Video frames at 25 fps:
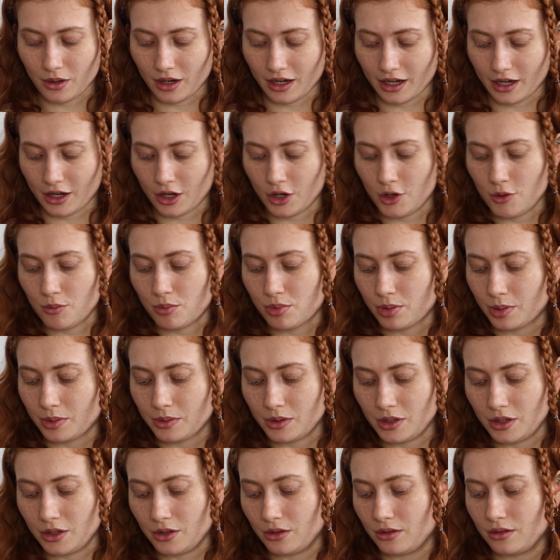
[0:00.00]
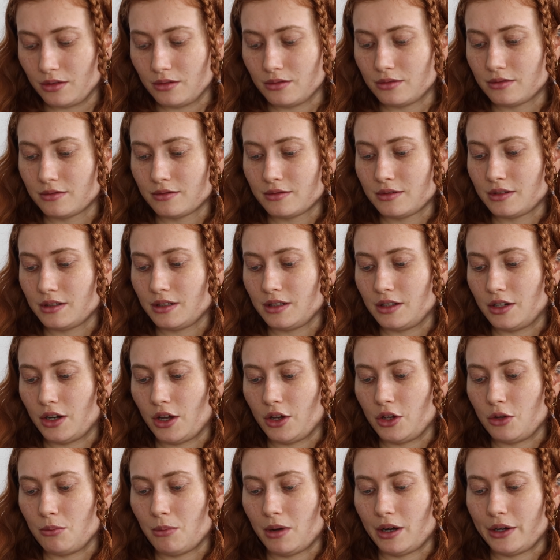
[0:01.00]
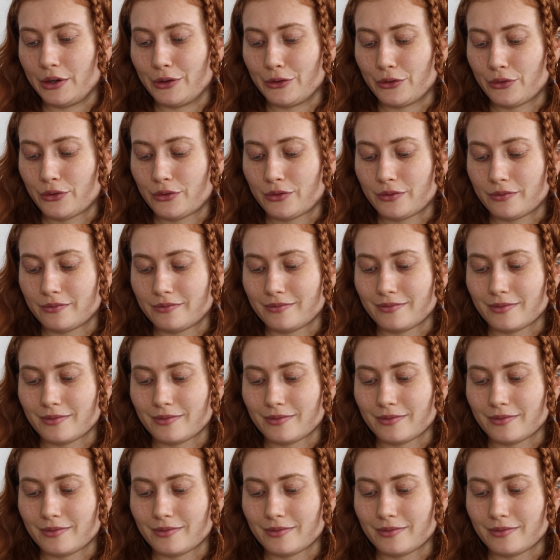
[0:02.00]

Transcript: I hope you might have